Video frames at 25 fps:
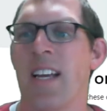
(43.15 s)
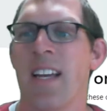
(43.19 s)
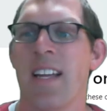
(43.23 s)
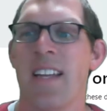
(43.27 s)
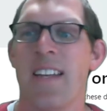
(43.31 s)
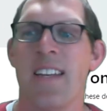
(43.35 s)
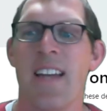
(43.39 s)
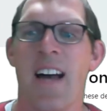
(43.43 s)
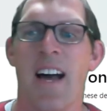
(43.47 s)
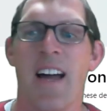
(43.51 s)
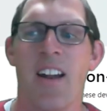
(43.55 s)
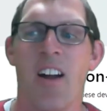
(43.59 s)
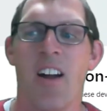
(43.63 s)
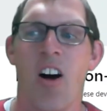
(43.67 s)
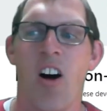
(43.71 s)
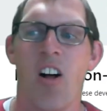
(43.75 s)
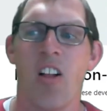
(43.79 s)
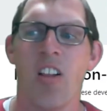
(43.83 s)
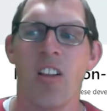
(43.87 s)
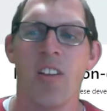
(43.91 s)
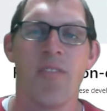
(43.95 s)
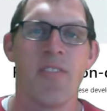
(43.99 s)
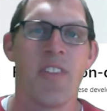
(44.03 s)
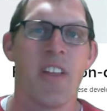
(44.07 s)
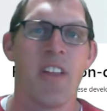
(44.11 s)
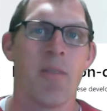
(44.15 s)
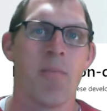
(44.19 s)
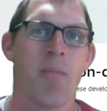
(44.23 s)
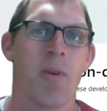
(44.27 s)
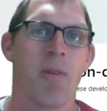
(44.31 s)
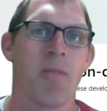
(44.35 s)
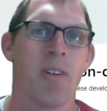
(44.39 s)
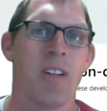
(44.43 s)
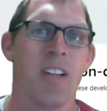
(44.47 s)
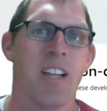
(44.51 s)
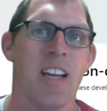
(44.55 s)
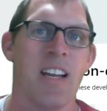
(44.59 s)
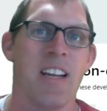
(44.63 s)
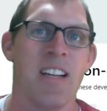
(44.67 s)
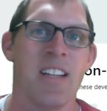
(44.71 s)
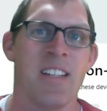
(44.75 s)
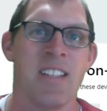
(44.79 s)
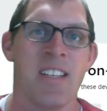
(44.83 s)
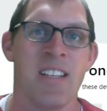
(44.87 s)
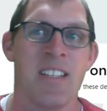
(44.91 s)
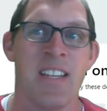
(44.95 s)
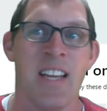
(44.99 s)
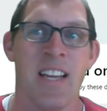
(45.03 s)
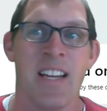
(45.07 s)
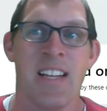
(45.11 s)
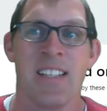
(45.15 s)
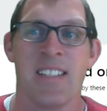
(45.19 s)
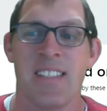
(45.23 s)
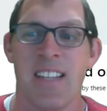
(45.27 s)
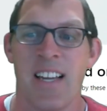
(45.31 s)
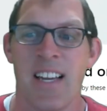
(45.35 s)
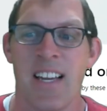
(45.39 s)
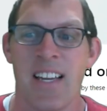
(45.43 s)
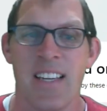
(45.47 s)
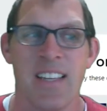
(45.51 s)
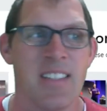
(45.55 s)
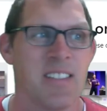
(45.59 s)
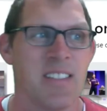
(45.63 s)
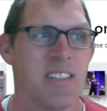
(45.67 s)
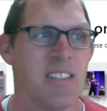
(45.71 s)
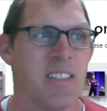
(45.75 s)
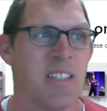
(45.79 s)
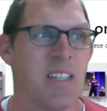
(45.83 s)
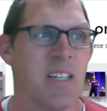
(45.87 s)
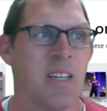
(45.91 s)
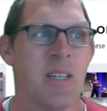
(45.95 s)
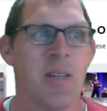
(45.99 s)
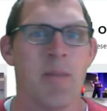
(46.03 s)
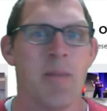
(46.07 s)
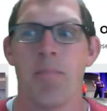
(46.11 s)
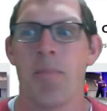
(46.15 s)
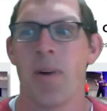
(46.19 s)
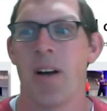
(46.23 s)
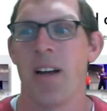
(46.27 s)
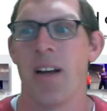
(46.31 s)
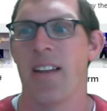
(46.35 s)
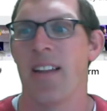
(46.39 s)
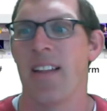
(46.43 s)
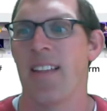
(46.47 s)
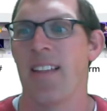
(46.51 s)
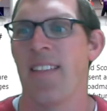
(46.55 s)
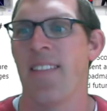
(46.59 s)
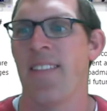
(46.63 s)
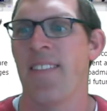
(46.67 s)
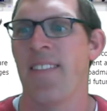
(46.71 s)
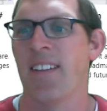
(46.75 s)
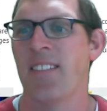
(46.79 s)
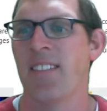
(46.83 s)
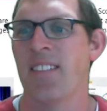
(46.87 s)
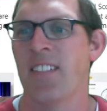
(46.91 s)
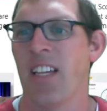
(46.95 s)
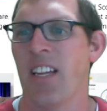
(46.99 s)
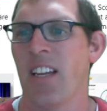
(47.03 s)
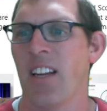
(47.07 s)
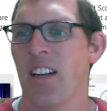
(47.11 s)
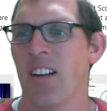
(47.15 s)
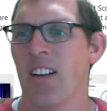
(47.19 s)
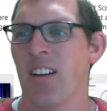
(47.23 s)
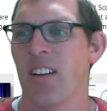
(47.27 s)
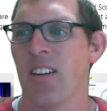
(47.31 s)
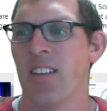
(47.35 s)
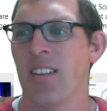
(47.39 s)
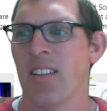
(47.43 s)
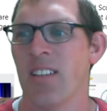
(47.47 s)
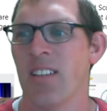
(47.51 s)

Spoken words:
Not all of them are related to data science, but this year,